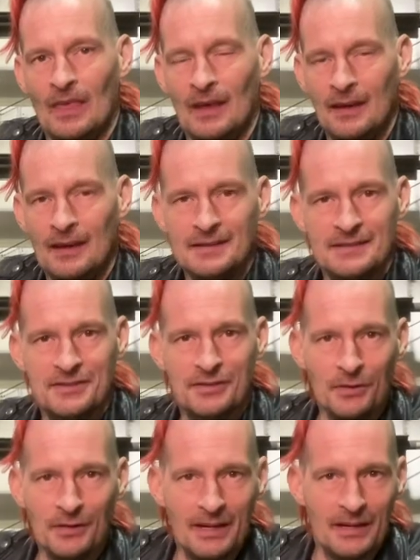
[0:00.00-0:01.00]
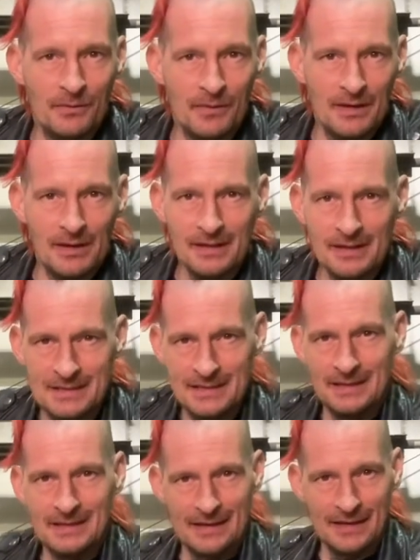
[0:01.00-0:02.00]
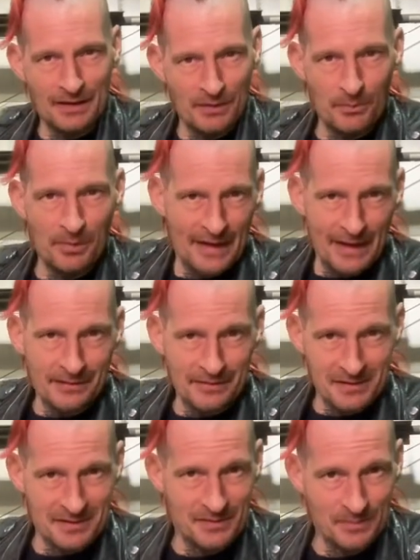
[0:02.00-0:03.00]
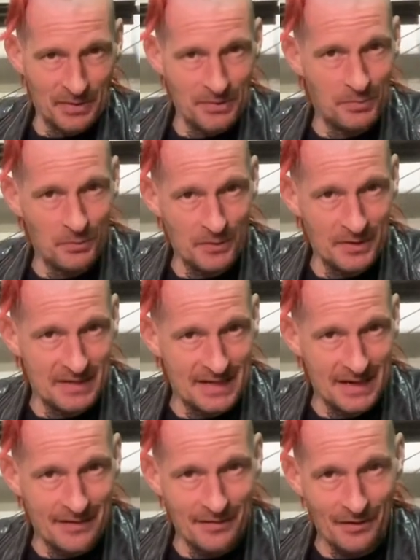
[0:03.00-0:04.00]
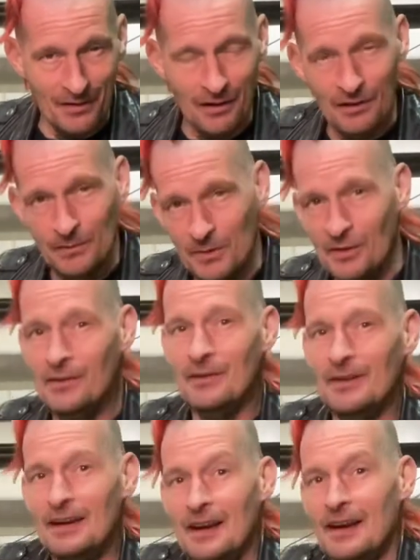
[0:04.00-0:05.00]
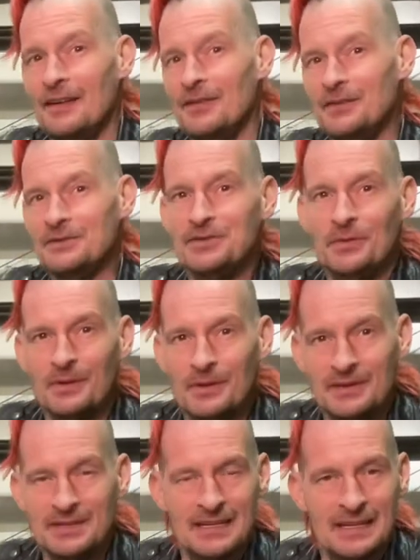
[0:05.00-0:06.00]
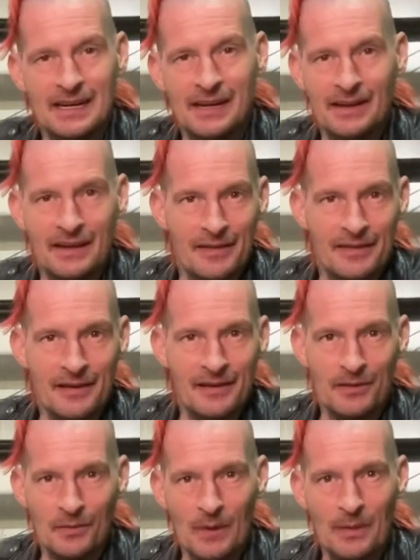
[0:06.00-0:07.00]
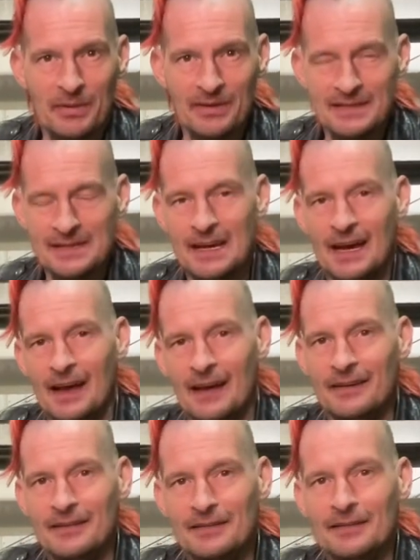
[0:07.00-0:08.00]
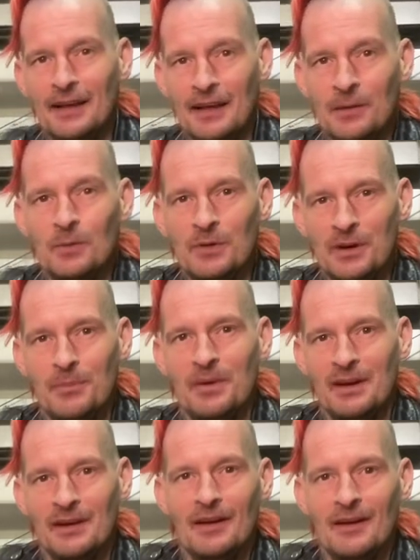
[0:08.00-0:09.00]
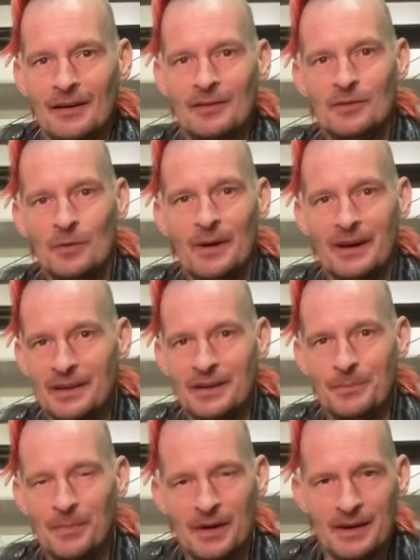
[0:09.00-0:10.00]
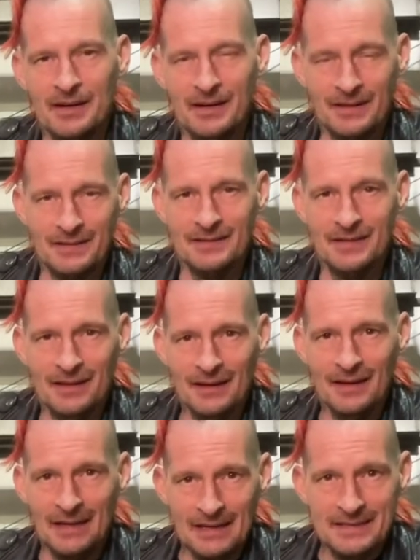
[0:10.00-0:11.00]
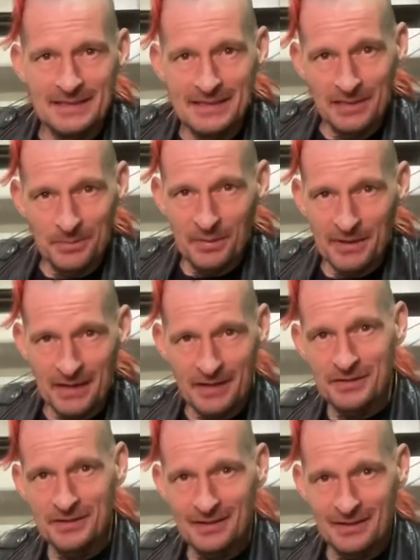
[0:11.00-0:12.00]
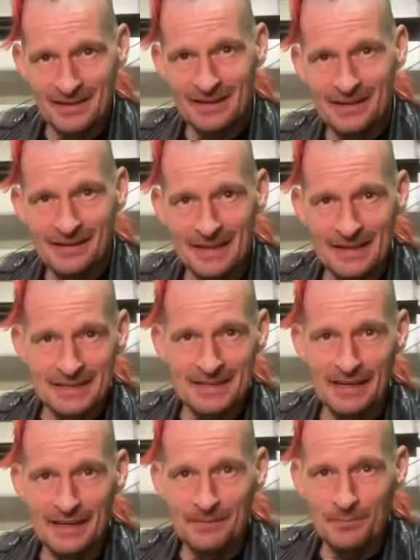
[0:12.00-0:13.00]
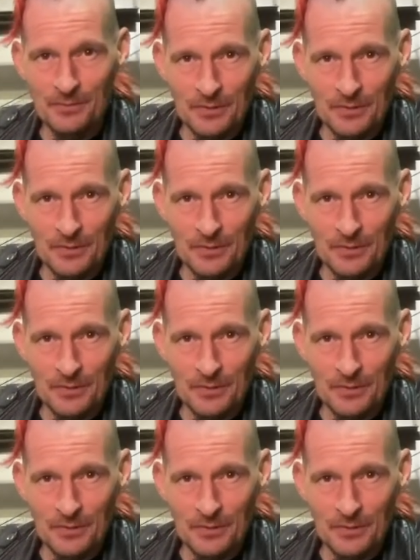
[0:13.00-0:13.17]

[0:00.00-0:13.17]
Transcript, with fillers: It's totally realistic that in battles, people would take their armor and their swords and any of the other weapons they had. And it would have been quite a commodity, because steel production in that time